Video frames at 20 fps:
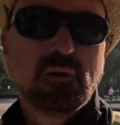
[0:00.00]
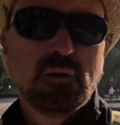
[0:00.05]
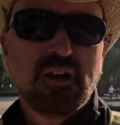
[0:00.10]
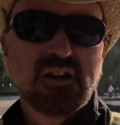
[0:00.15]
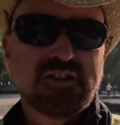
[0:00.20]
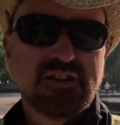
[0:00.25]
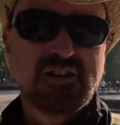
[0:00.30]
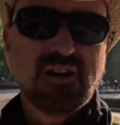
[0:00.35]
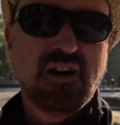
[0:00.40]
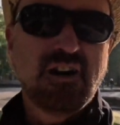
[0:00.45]

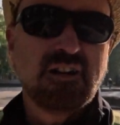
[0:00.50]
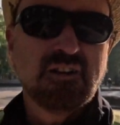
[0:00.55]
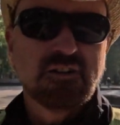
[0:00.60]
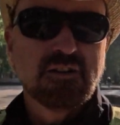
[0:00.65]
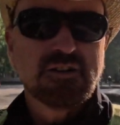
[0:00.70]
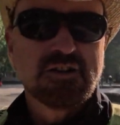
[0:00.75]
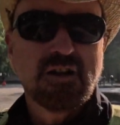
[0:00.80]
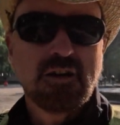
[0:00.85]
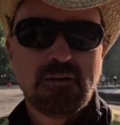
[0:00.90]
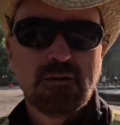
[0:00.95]
US
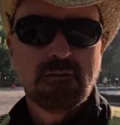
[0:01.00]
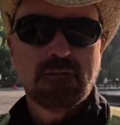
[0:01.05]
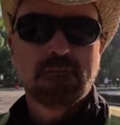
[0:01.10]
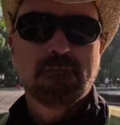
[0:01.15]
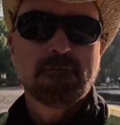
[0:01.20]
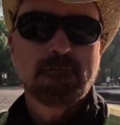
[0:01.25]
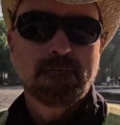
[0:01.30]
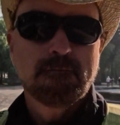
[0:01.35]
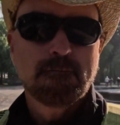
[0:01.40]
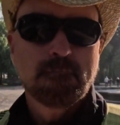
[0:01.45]
dollars.
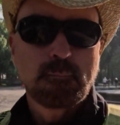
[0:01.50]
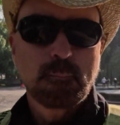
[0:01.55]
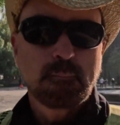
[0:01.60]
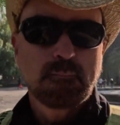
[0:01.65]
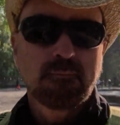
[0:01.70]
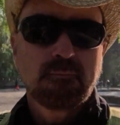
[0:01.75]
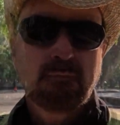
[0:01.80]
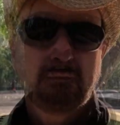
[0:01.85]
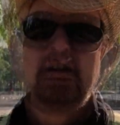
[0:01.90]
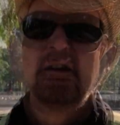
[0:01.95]

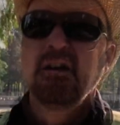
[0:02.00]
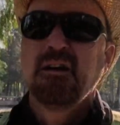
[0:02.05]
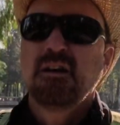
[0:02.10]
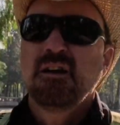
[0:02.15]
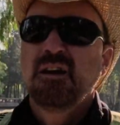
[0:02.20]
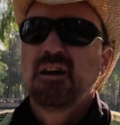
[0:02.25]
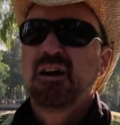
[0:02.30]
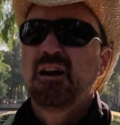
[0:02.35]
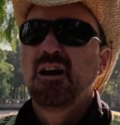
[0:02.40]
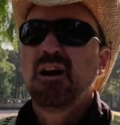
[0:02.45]

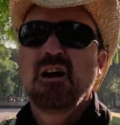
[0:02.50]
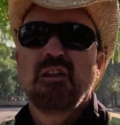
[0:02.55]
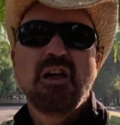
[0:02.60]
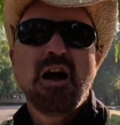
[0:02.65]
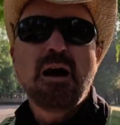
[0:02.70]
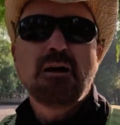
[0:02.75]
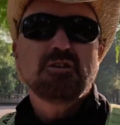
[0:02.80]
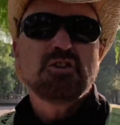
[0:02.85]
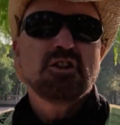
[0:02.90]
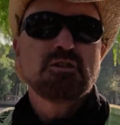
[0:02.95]
And all
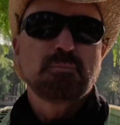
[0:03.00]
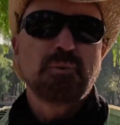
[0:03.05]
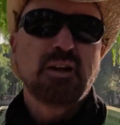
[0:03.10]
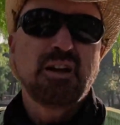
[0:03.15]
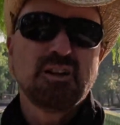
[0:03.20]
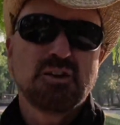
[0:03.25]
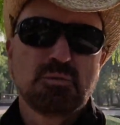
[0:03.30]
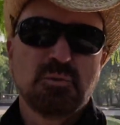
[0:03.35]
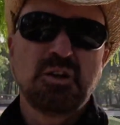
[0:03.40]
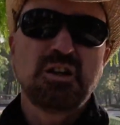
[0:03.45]
that just
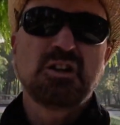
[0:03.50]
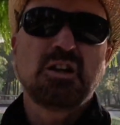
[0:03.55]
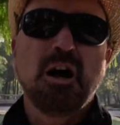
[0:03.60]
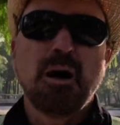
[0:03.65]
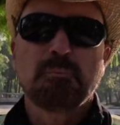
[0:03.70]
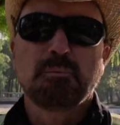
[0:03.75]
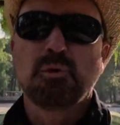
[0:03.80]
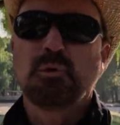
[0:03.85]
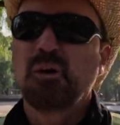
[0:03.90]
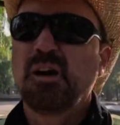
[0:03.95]
because we
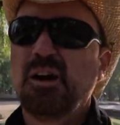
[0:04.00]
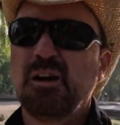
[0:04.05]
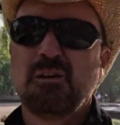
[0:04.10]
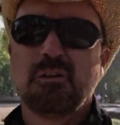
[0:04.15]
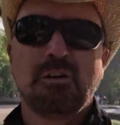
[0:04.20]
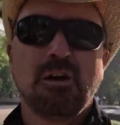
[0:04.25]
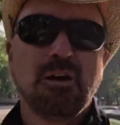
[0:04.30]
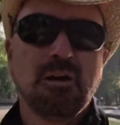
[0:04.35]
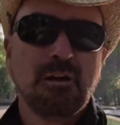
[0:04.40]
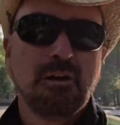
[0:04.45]
shopped
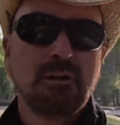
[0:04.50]
around.